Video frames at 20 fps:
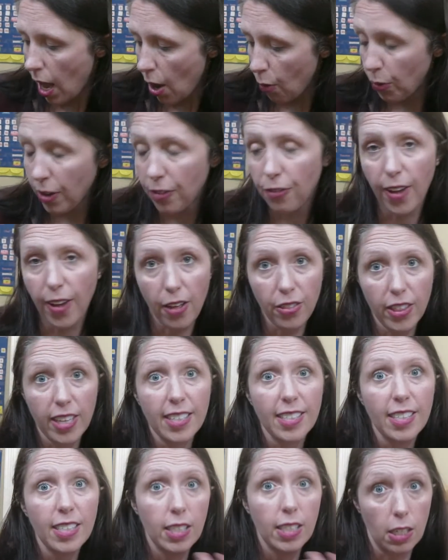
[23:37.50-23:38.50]
We found
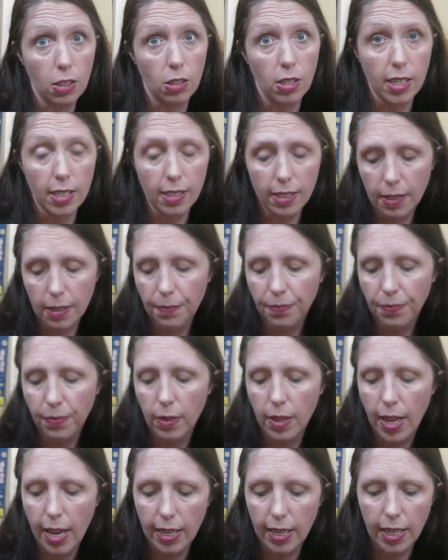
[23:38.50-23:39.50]
this series
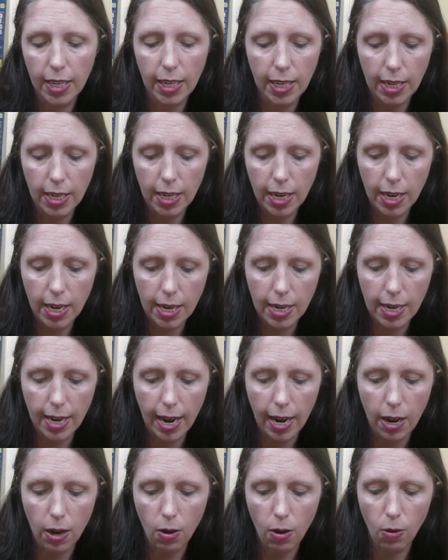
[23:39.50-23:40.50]
that he
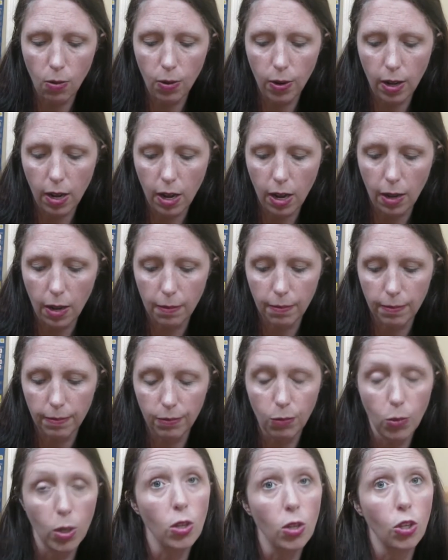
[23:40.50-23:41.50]
now,
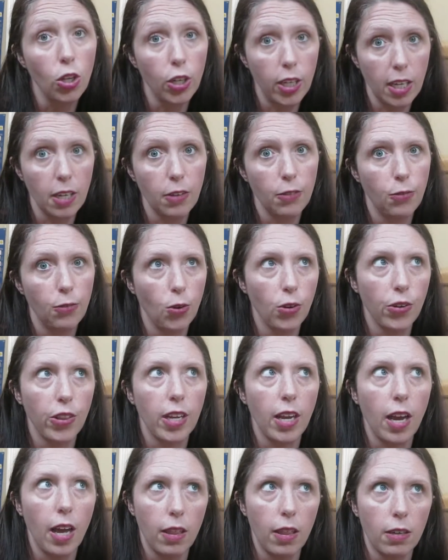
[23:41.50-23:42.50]
we're looking for
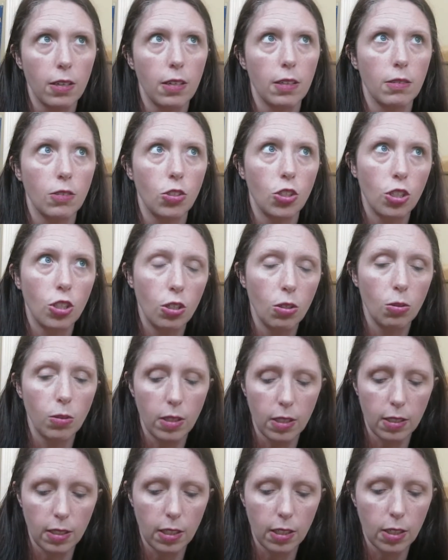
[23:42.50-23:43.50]
the other 2
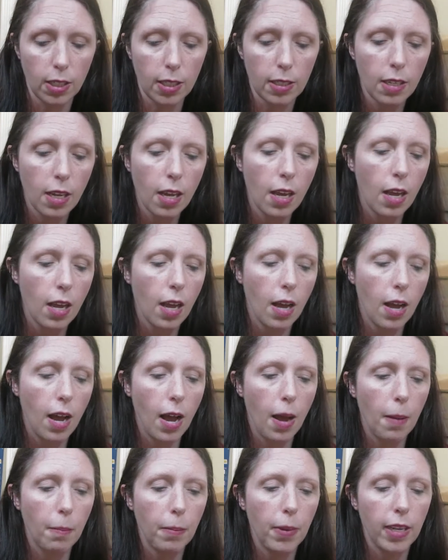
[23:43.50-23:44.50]
in the series,
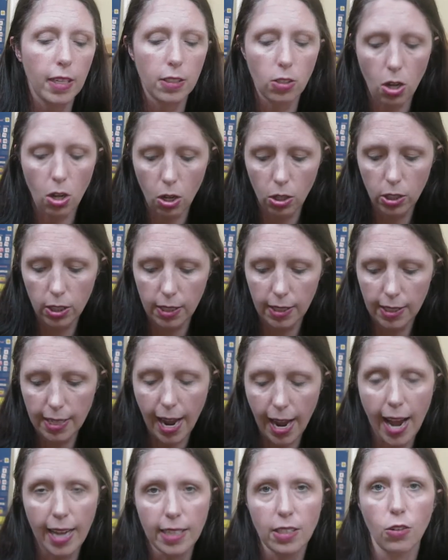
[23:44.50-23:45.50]
but it's called
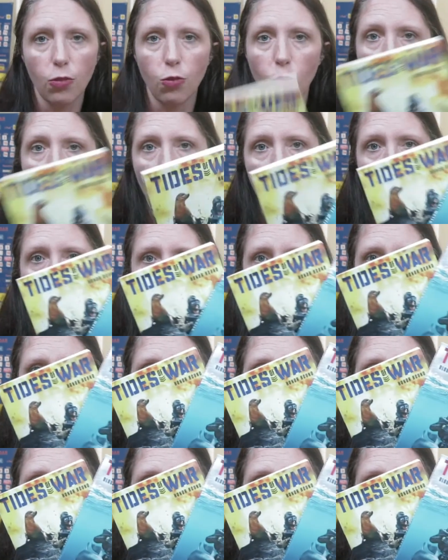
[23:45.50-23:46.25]
Tides of War.